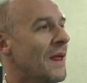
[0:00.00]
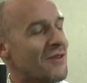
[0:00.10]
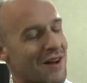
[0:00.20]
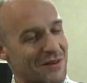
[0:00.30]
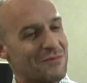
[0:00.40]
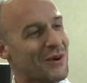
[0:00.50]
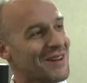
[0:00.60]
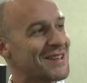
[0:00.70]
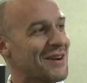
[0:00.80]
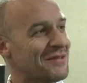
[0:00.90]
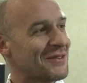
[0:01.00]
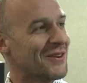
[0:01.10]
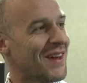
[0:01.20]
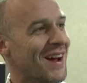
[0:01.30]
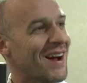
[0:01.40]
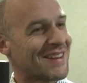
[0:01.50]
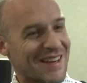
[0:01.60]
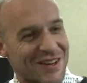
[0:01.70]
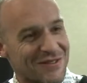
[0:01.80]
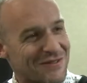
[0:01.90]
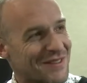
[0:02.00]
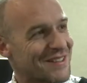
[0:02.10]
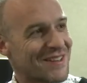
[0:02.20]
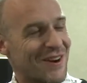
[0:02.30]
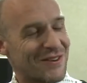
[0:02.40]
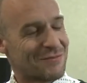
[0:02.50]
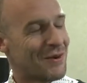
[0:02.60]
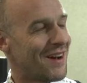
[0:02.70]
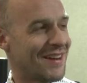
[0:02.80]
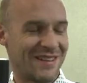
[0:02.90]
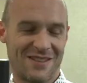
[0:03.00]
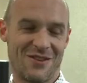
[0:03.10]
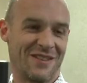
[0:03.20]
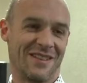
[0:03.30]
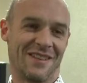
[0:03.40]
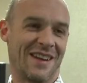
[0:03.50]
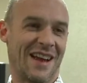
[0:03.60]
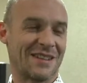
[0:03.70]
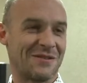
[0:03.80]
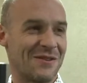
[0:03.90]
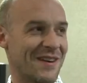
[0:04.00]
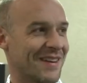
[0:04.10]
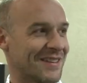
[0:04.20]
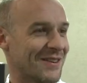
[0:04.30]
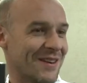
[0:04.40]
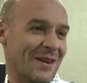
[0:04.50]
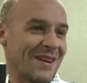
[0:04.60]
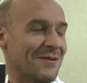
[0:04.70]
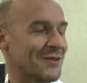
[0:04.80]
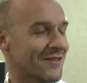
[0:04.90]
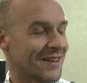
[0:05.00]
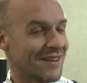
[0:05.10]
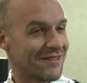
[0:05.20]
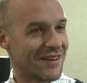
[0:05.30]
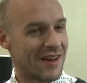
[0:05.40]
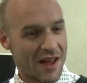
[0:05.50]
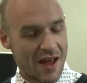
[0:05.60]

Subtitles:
Rather than put yourself through that. I did come in for the Cyrus, but I couldn't ask for it, so I went home with something different.